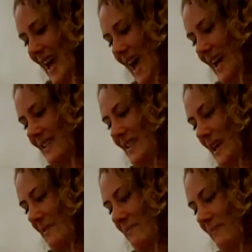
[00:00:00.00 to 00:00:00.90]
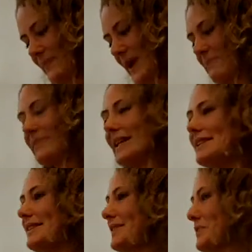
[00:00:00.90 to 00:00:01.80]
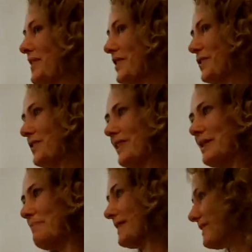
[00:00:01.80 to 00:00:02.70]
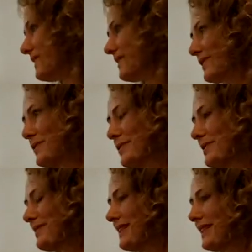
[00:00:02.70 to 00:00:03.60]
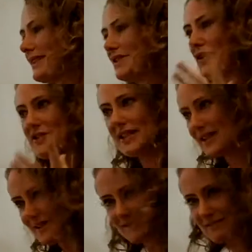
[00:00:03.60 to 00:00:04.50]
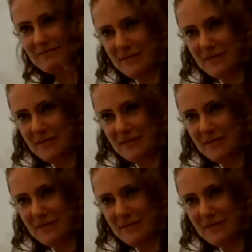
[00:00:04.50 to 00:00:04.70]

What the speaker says: And yeah, that's it. So whether you're in business or starting